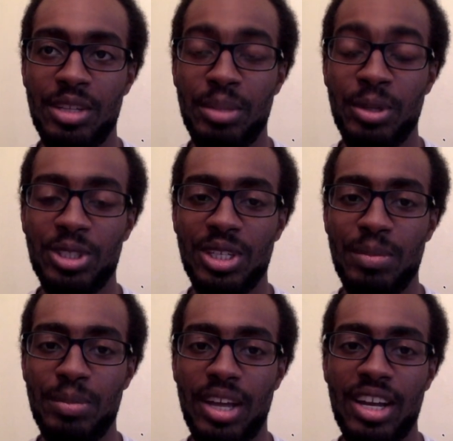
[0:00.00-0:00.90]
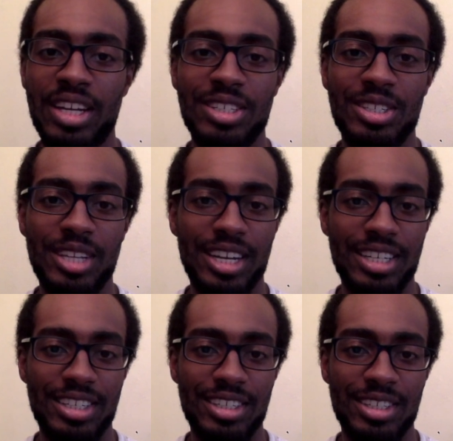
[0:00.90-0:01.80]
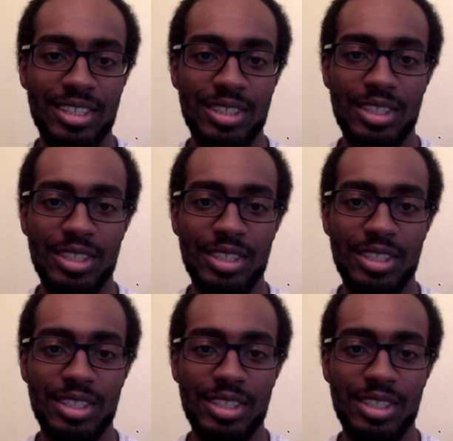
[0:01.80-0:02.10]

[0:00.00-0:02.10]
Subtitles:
person behind the idea.